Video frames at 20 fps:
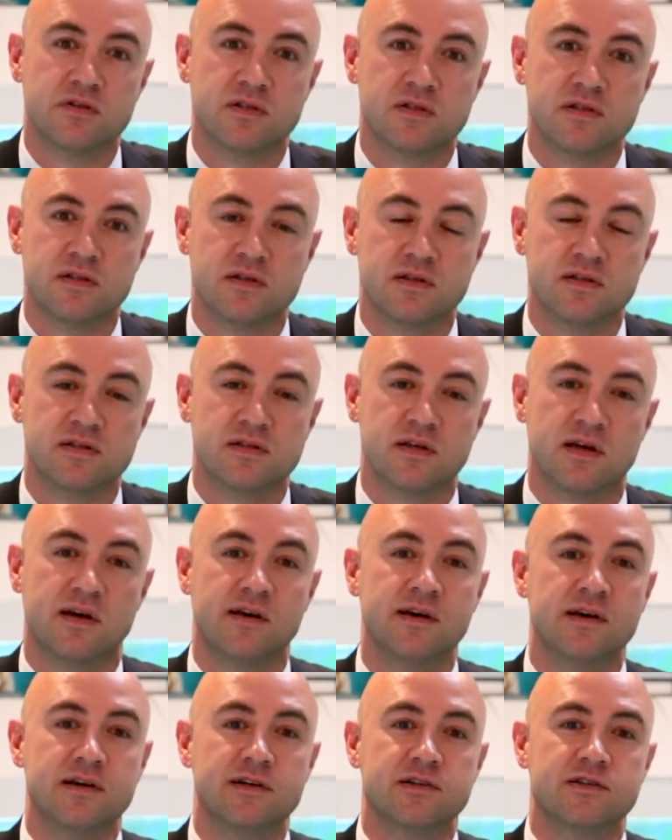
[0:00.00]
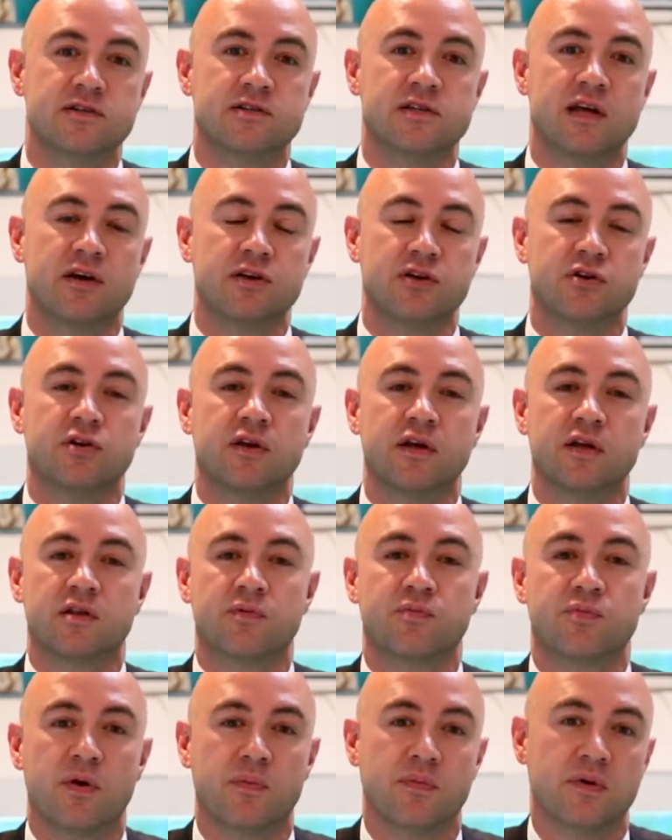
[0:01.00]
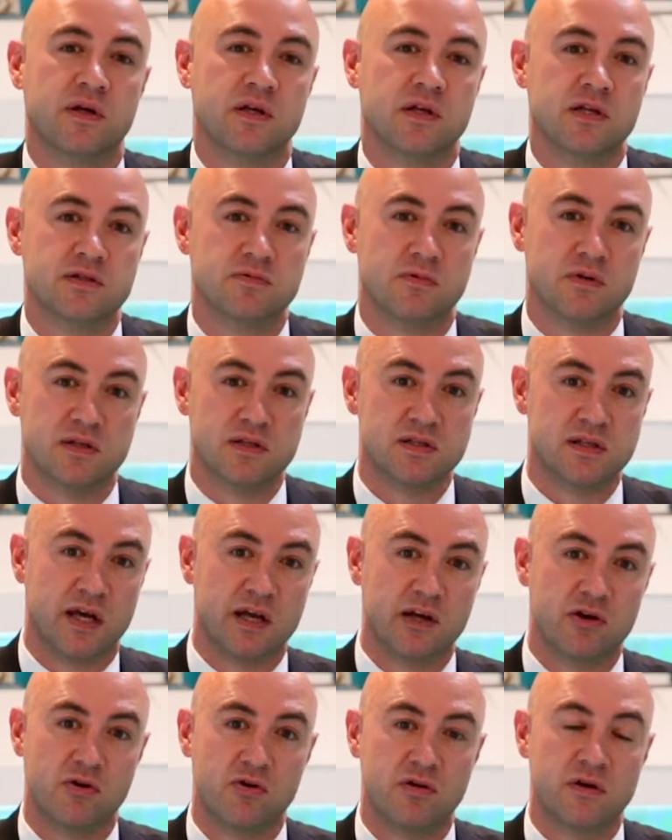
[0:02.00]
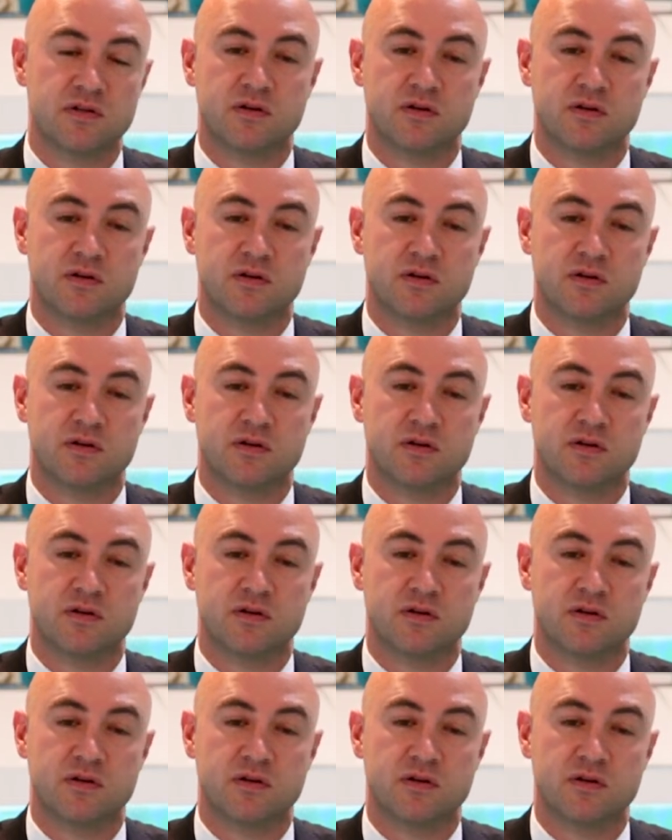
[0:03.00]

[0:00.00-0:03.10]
just how unique the property is with its decor,